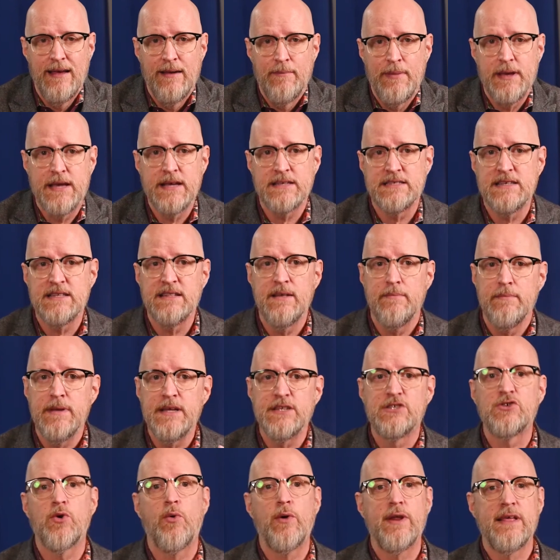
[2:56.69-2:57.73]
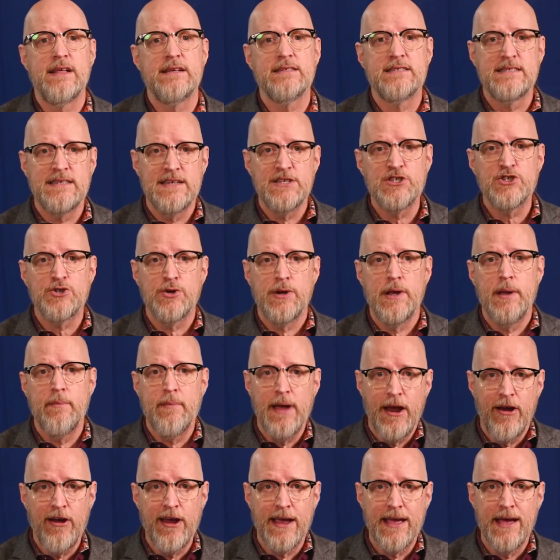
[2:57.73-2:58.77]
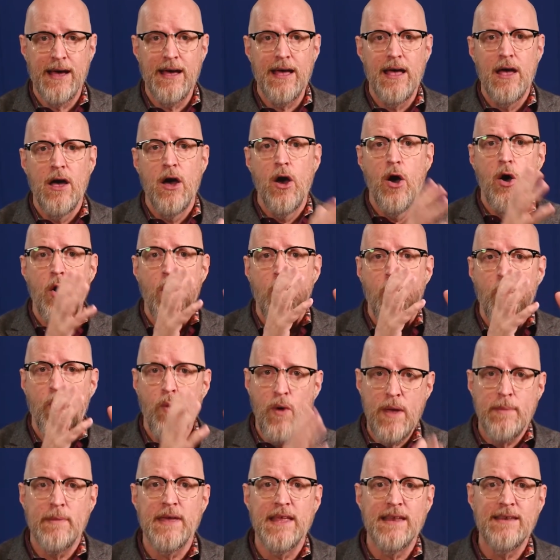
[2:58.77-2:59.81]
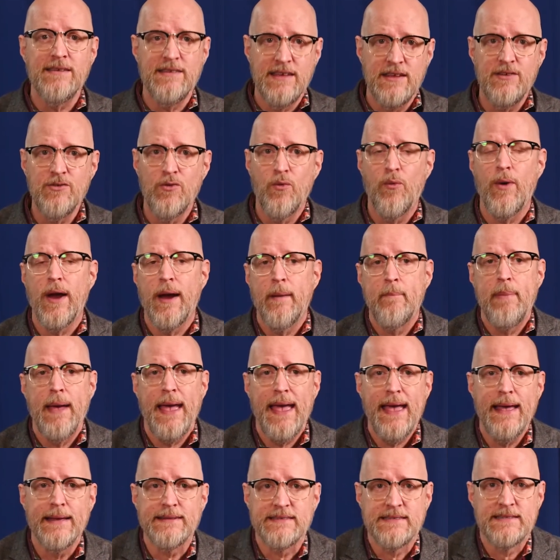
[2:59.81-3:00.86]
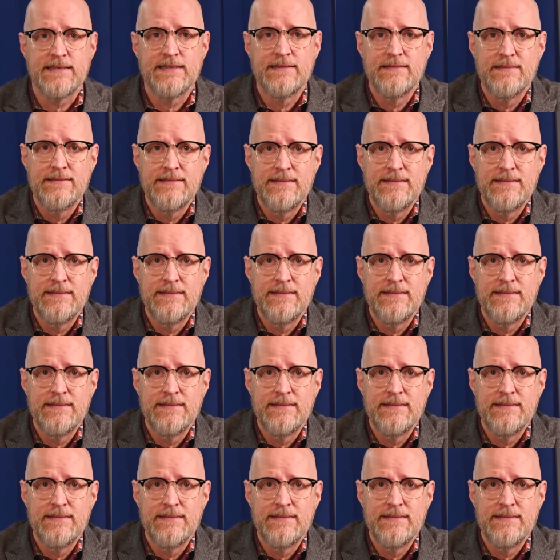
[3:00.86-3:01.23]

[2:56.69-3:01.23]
Because in the mid-20th century America, women didn't wear pants.